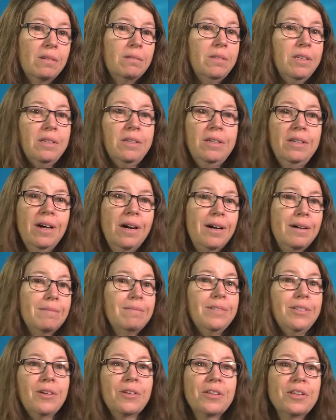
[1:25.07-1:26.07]
The
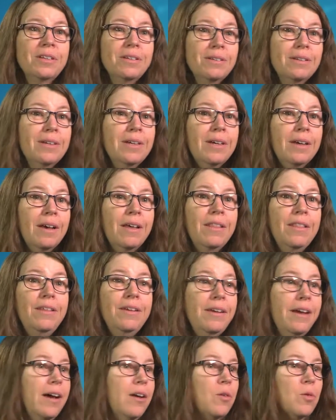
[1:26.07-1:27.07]

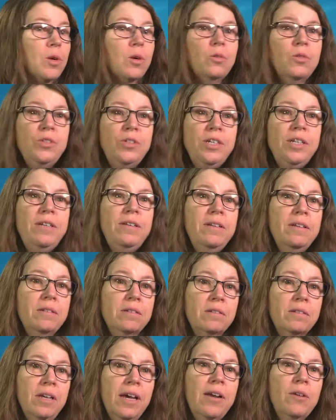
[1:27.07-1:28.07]

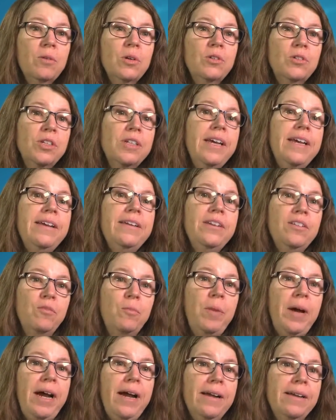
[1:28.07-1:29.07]
heterogeneity of
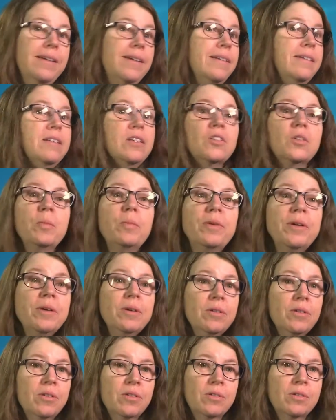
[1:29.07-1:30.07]
packing
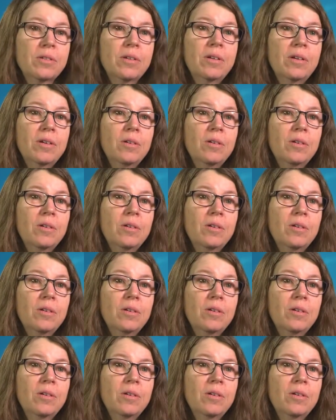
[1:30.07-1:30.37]
disappears